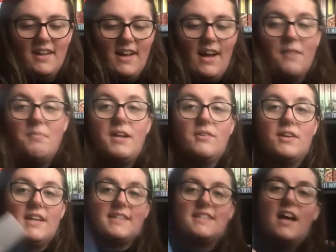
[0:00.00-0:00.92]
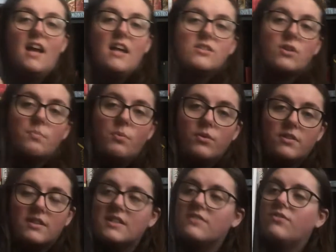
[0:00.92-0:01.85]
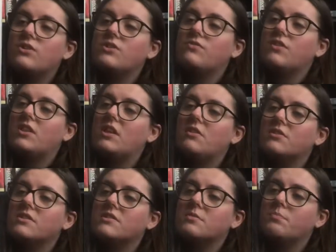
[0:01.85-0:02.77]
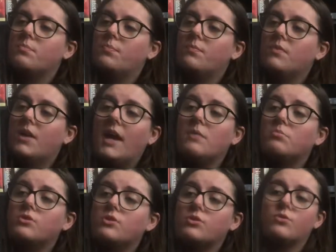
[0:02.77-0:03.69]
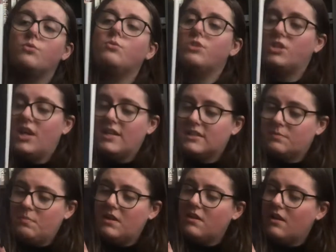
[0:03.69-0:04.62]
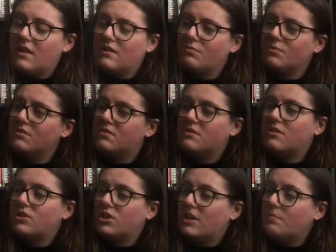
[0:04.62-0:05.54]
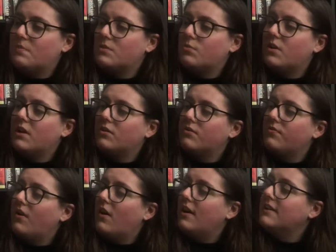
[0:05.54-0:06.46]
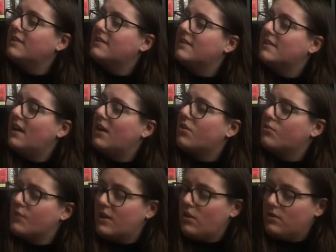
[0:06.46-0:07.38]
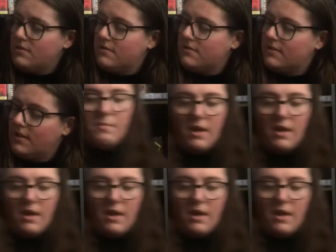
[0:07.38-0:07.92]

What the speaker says: Anyway, yes. So I bought this version of Othello because it's the Cambridge School Shakespeare, and it was the cheapest one I could find at $3.